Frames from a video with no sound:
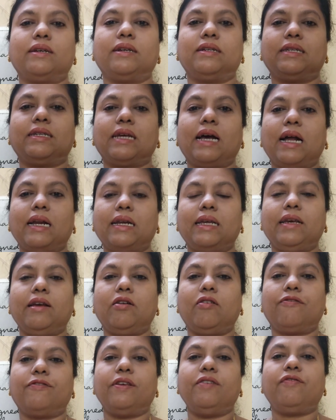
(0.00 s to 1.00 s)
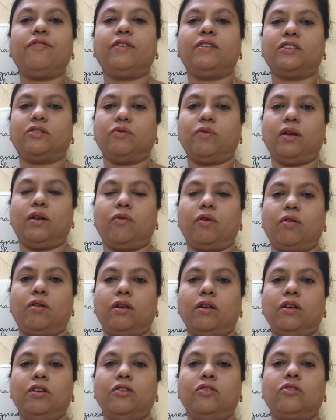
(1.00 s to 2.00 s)
the starting of the First World
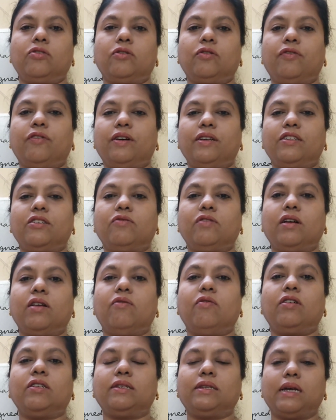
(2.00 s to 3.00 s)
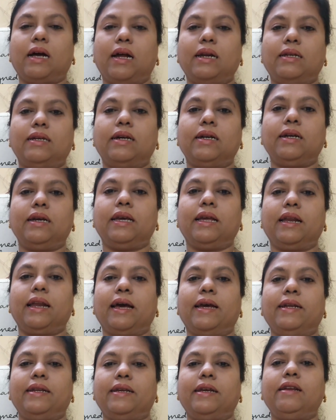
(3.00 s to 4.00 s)
War. So First World War started in
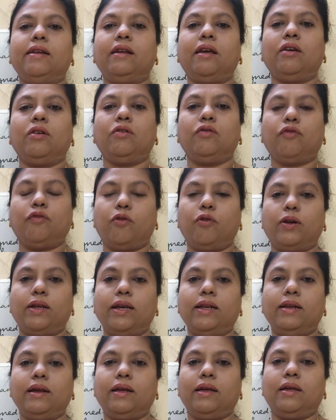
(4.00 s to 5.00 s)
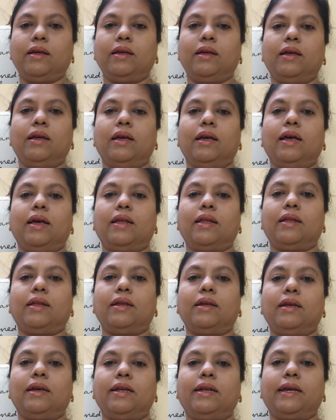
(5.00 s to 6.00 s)
1914
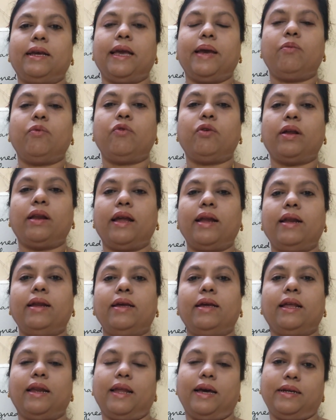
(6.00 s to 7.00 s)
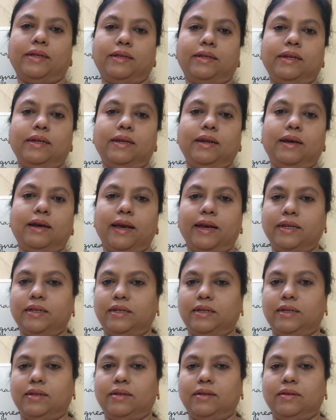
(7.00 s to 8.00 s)
and it came to an end in
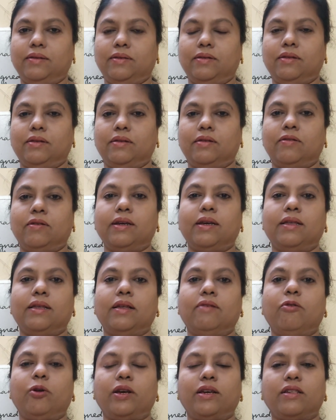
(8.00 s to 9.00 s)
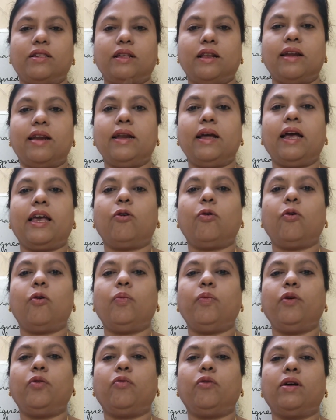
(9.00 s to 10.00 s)
1918. Okay children, I
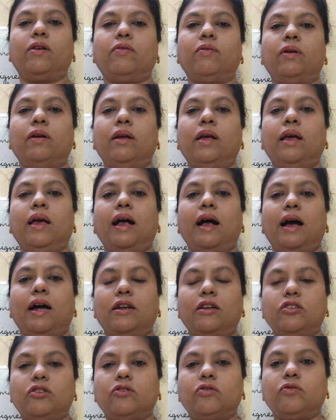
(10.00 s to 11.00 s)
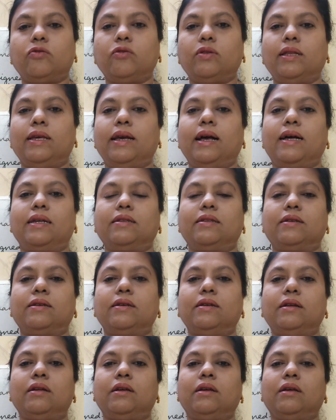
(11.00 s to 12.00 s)
hope you could have understood the
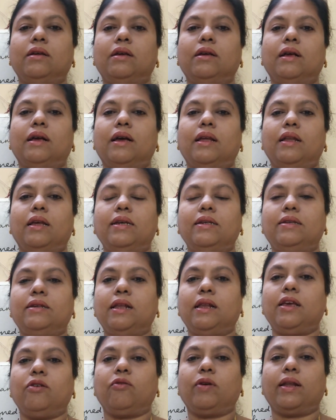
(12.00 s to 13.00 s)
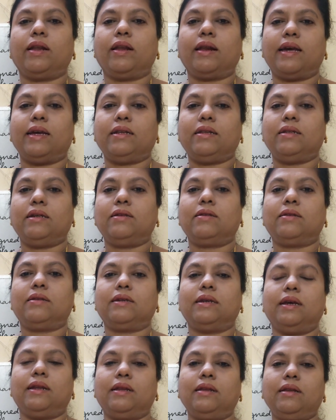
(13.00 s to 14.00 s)
answer and easily you can write this
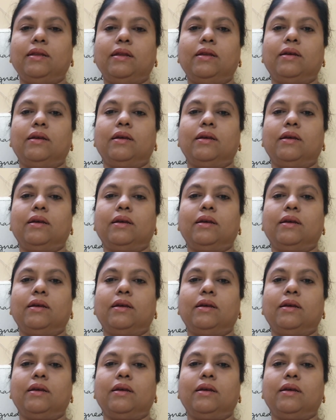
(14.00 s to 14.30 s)
in